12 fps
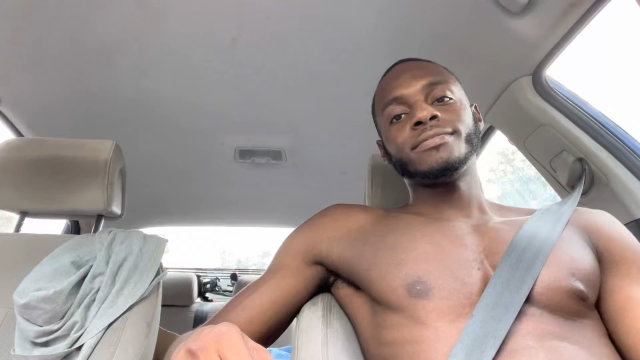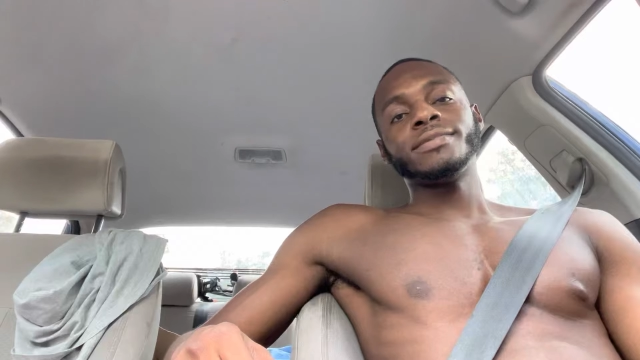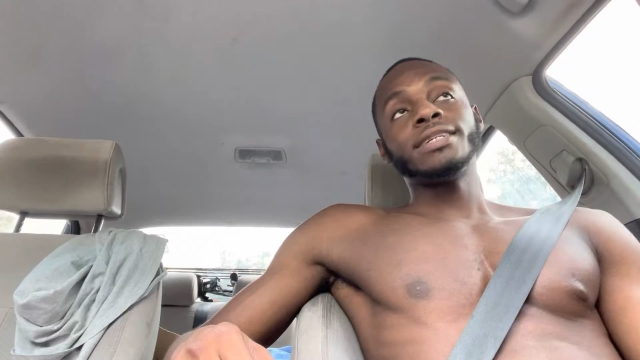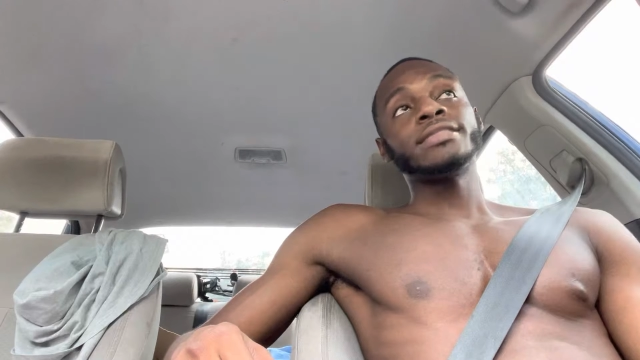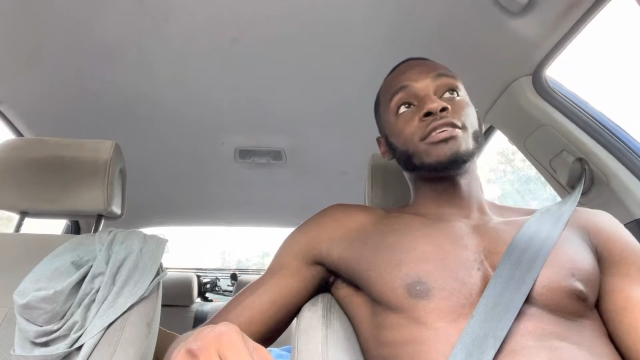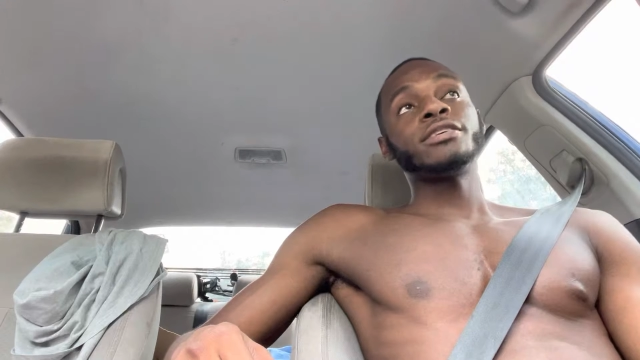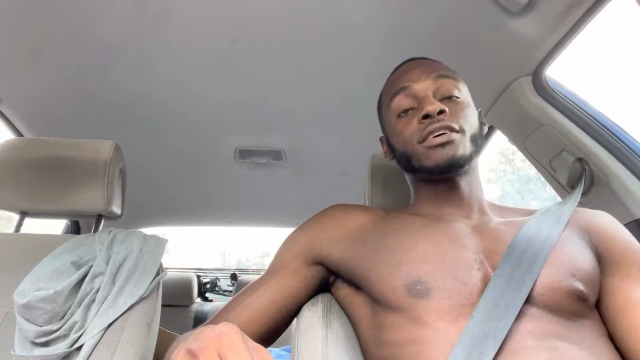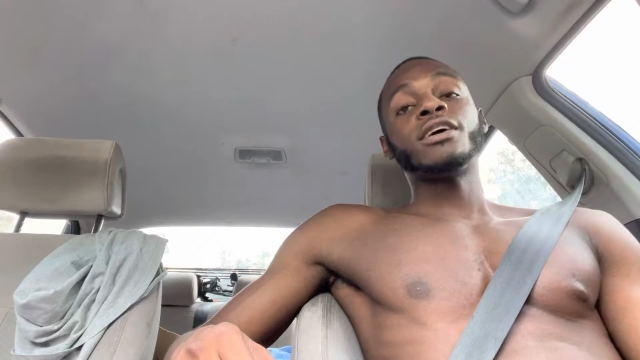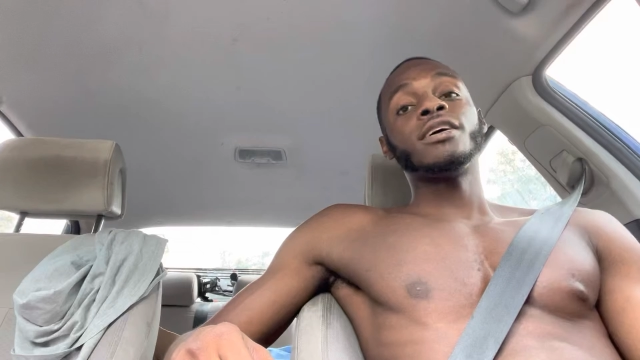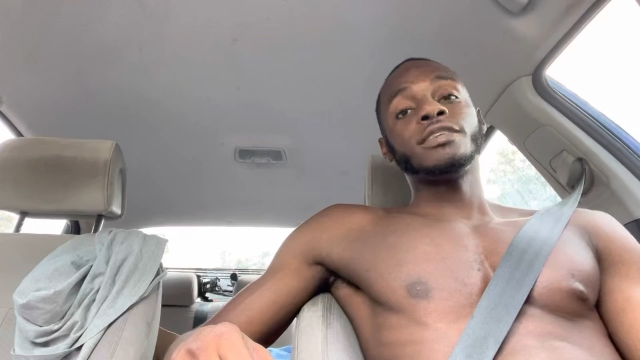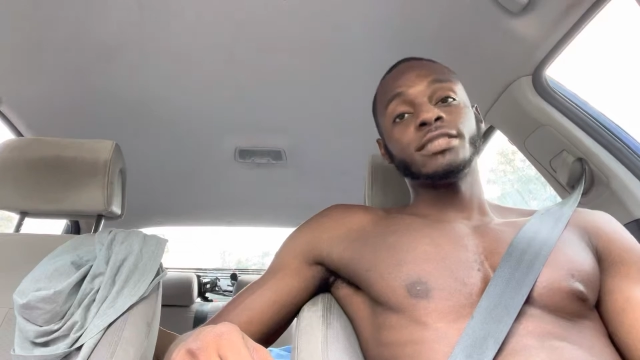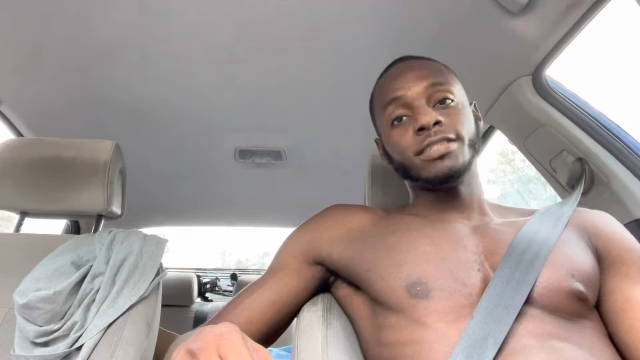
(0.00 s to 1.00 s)
It's gonna
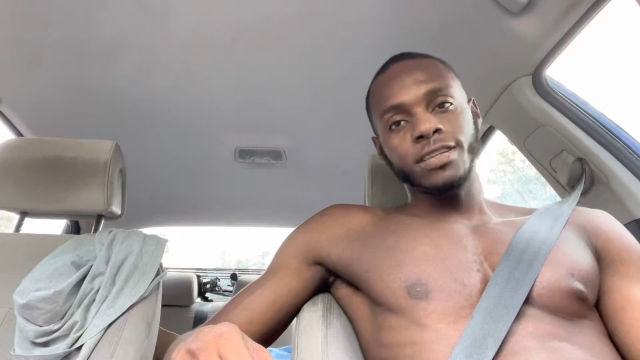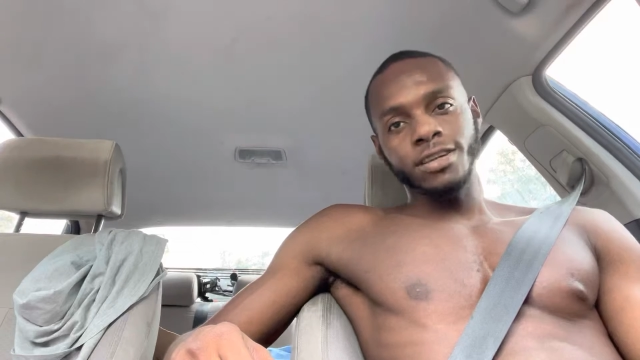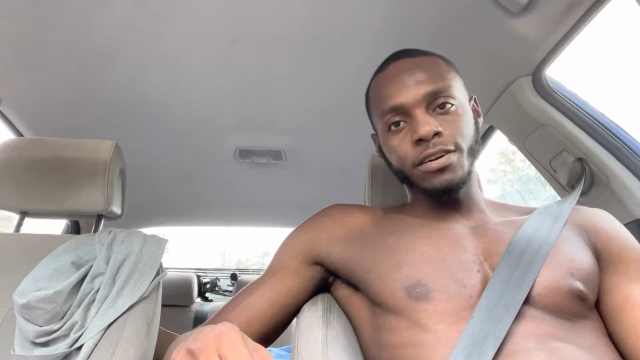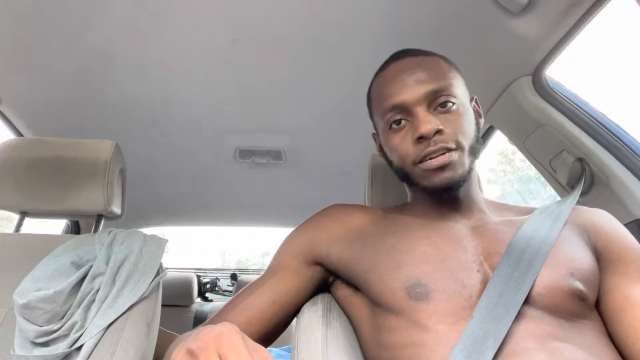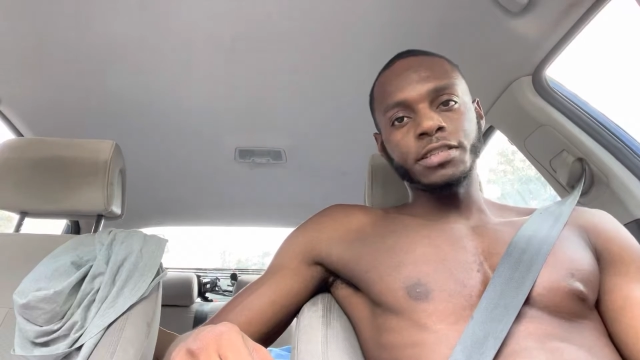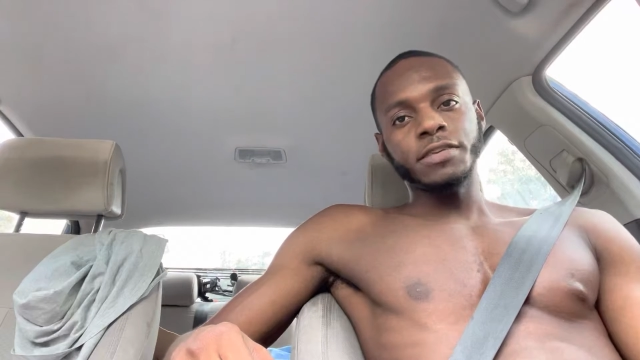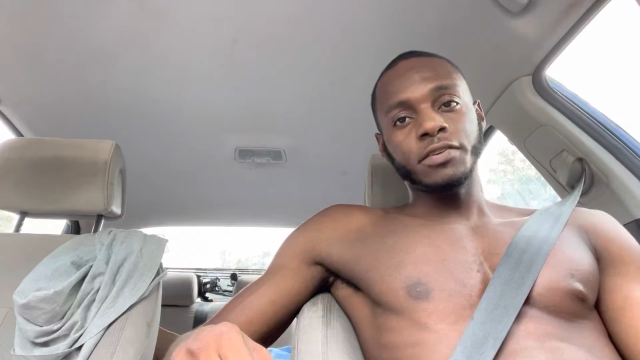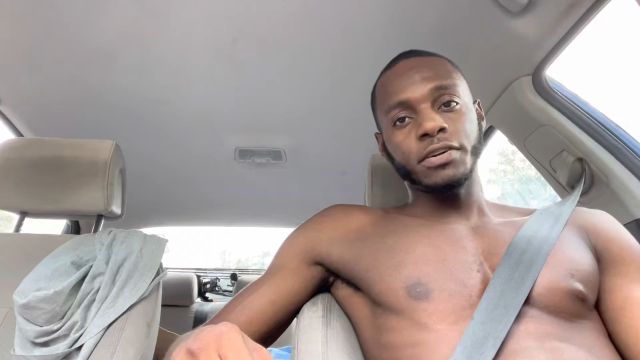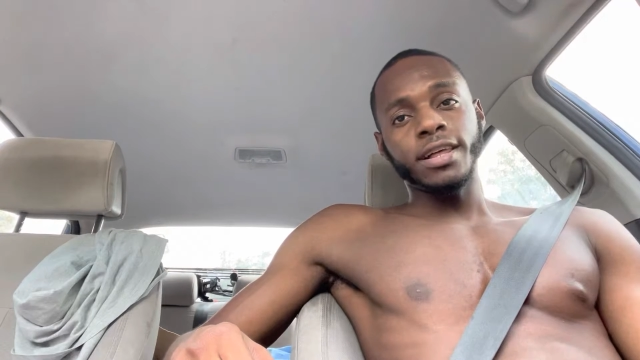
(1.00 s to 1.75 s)
cost years of your